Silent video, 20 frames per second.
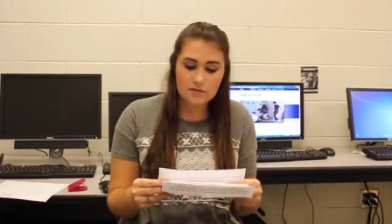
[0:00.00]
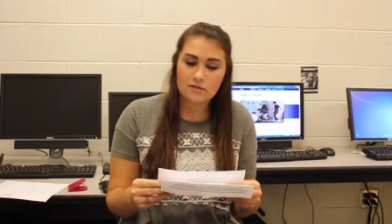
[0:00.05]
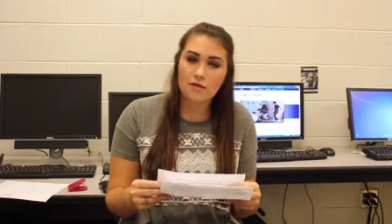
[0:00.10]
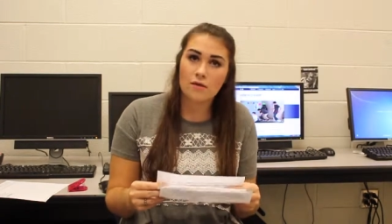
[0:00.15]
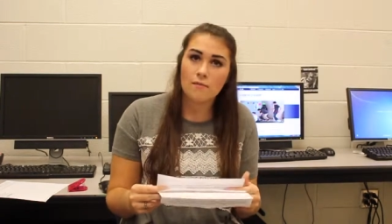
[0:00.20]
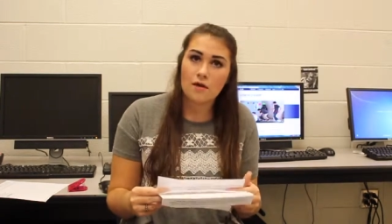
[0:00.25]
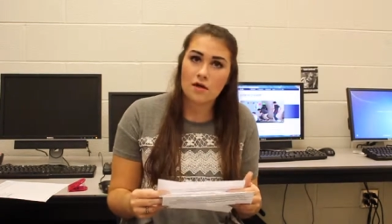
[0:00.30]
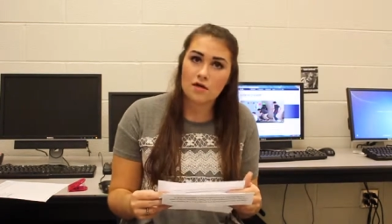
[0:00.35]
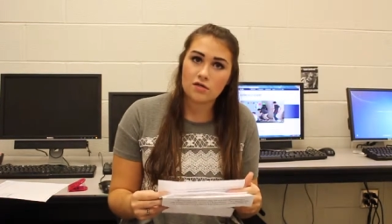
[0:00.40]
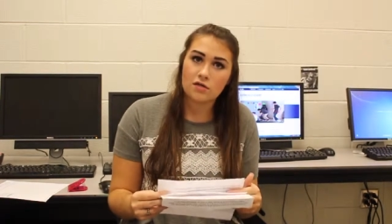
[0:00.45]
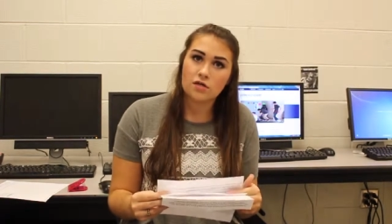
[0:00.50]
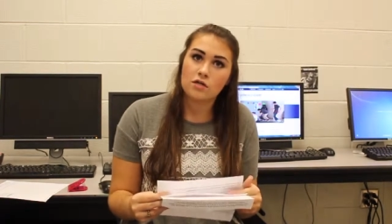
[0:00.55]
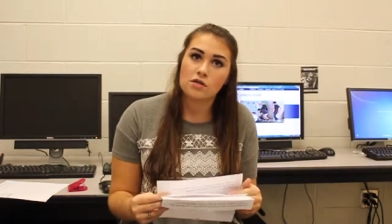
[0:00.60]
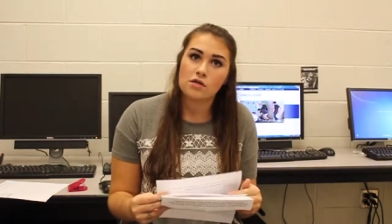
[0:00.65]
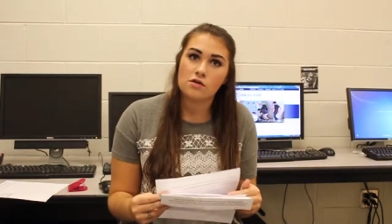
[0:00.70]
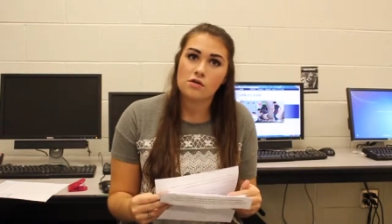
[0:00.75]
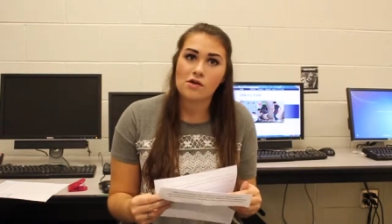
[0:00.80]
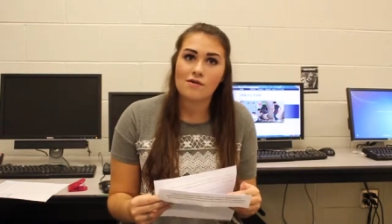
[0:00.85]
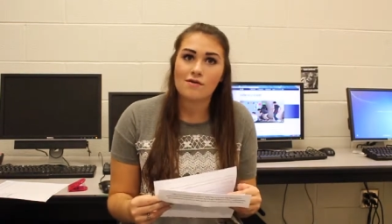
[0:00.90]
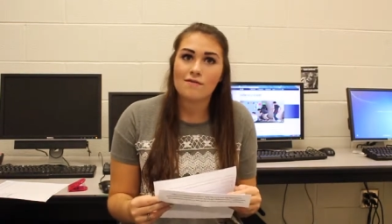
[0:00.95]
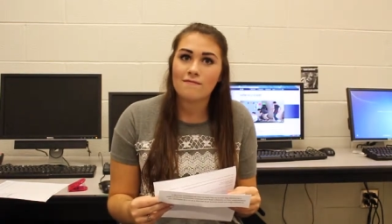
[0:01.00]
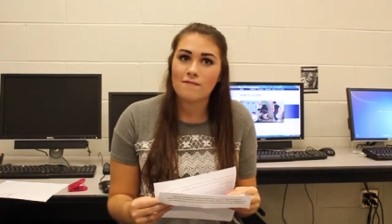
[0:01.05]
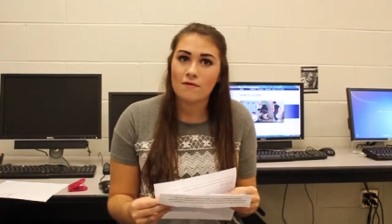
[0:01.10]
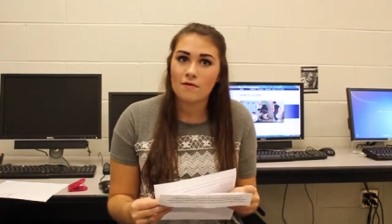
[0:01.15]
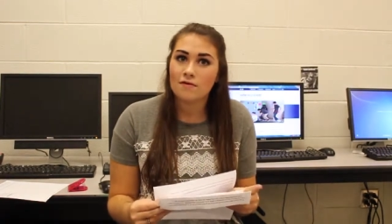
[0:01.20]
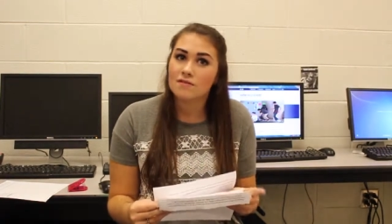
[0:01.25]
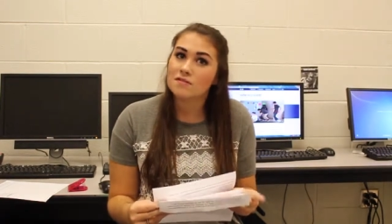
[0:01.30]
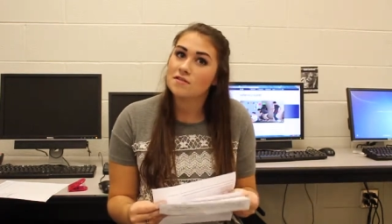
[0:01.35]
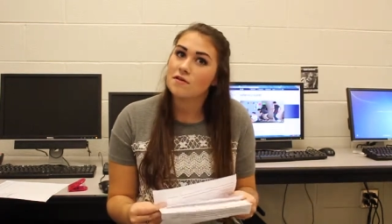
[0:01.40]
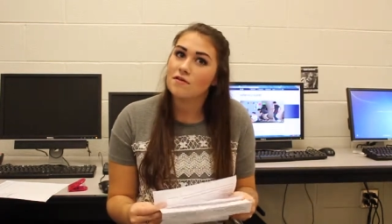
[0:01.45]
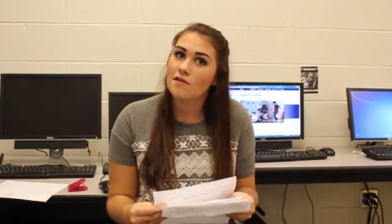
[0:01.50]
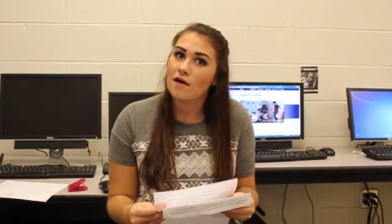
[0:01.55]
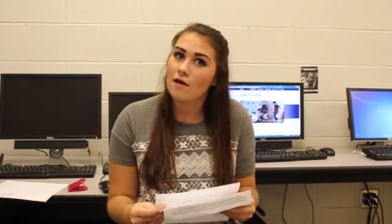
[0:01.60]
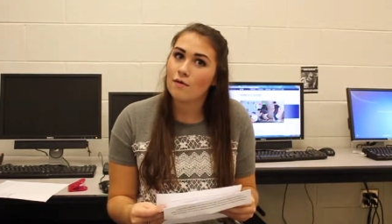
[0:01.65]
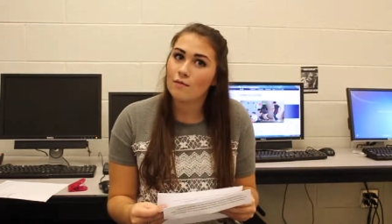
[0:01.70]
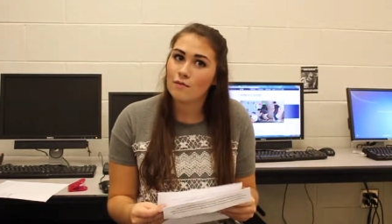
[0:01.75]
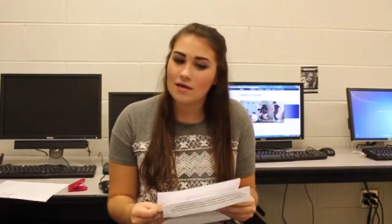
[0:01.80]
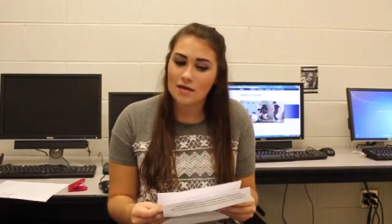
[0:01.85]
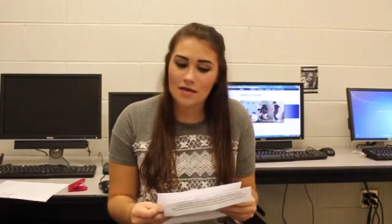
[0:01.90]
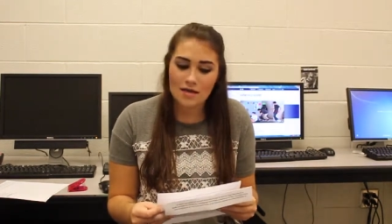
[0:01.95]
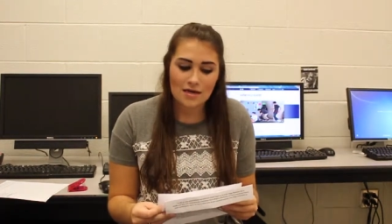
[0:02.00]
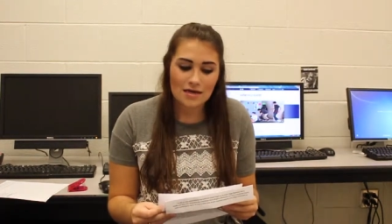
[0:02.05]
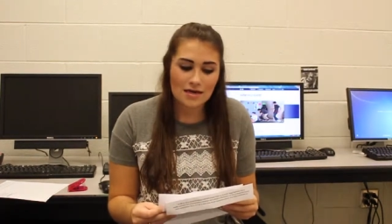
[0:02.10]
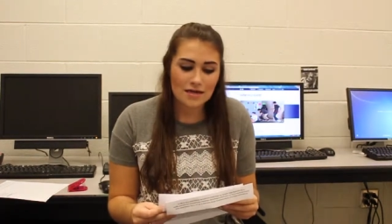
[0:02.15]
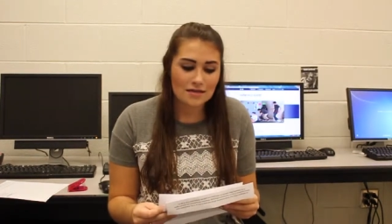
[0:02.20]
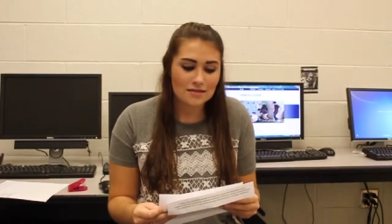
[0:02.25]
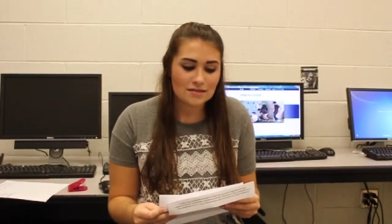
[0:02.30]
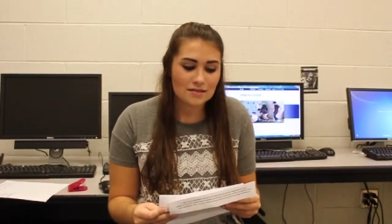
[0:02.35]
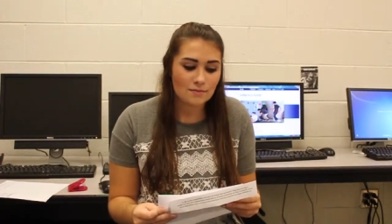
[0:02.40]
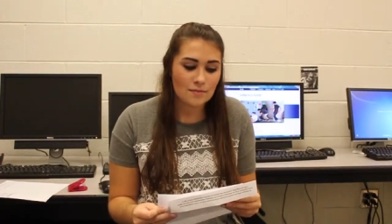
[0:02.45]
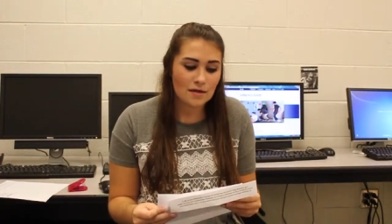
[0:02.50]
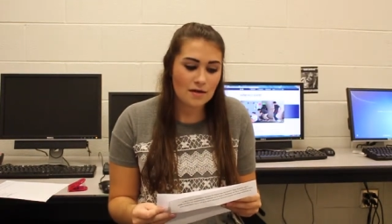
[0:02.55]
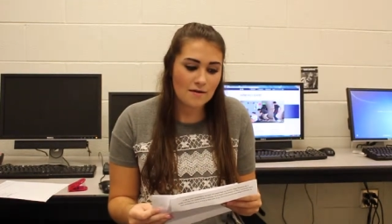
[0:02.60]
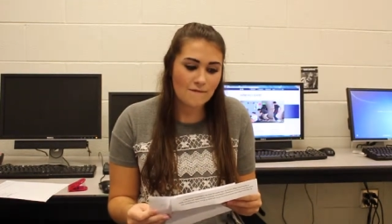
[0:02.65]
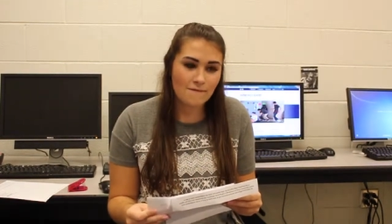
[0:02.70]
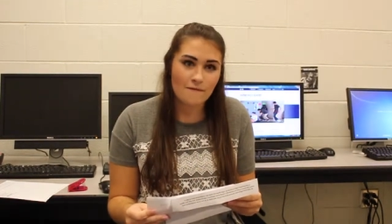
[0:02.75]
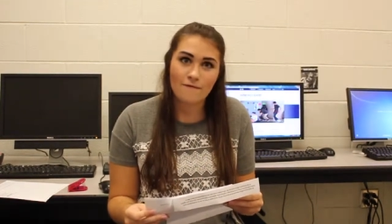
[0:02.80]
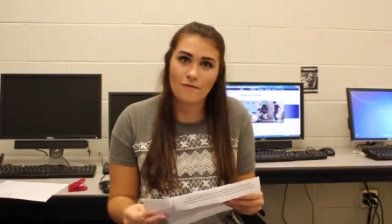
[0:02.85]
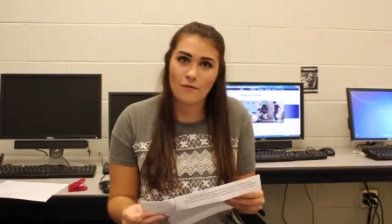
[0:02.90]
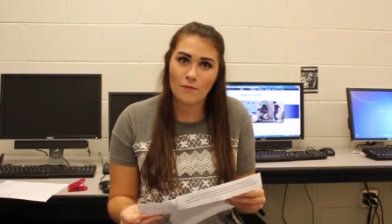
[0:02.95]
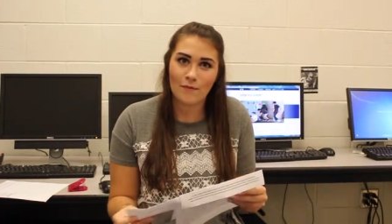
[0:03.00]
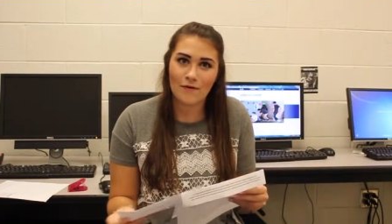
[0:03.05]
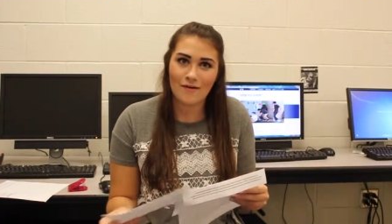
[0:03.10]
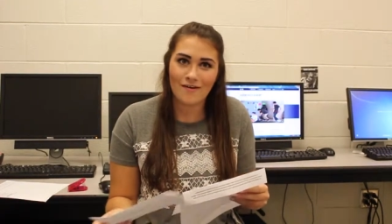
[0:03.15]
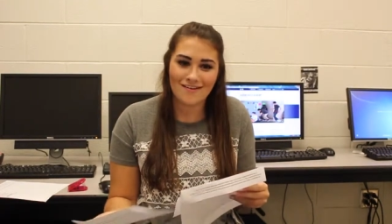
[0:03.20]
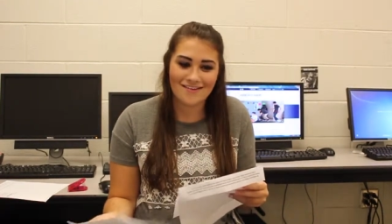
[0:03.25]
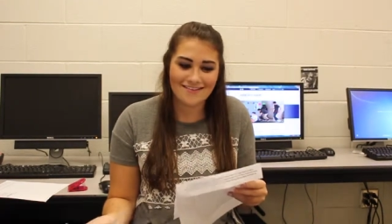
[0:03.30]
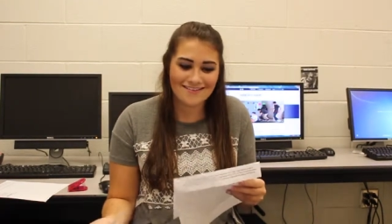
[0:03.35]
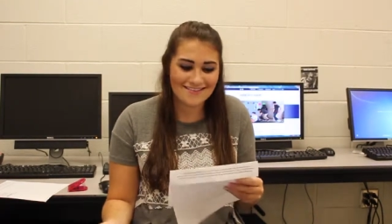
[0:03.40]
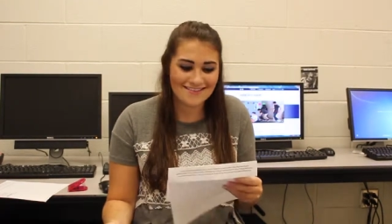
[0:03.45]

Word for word: So make sure you go and vote so that we can get some money for football.